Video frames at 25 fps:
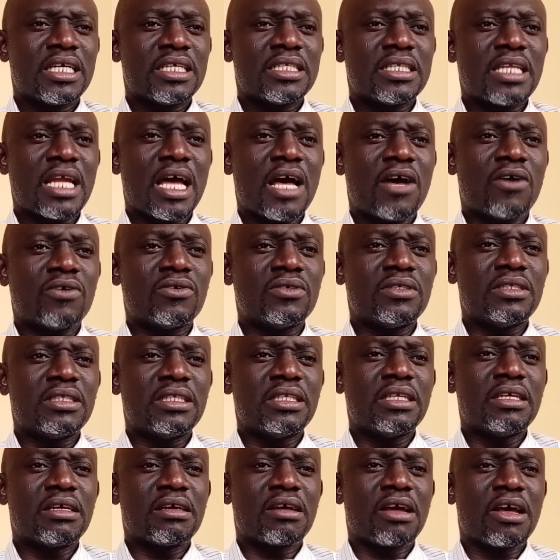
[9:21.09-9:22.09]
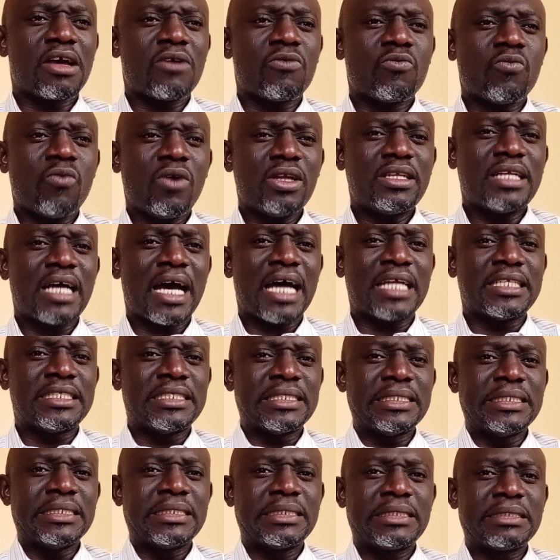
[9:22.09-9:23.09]
Now what are
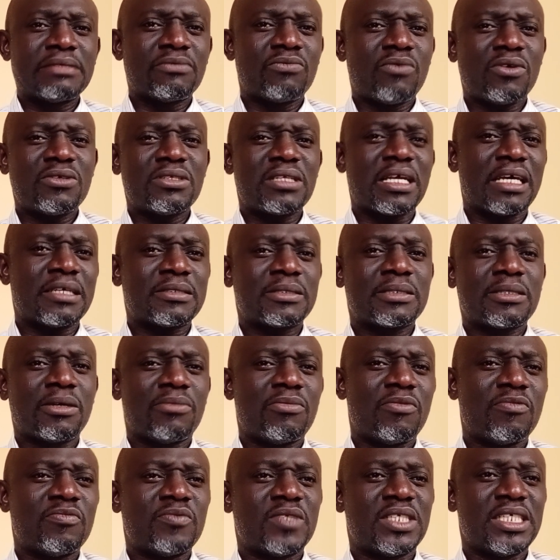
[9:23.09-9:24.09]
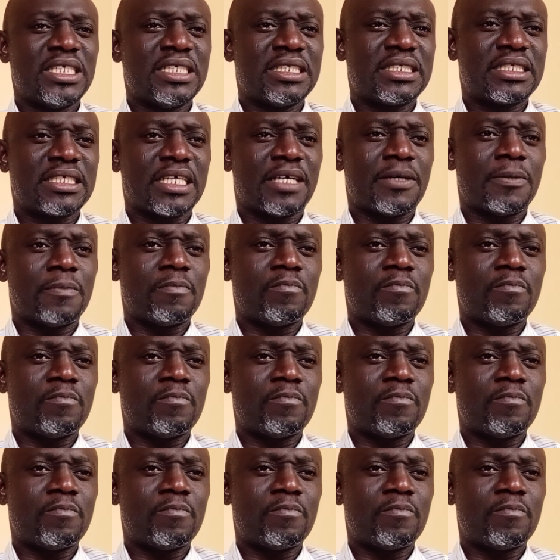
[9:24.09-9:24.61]
some of these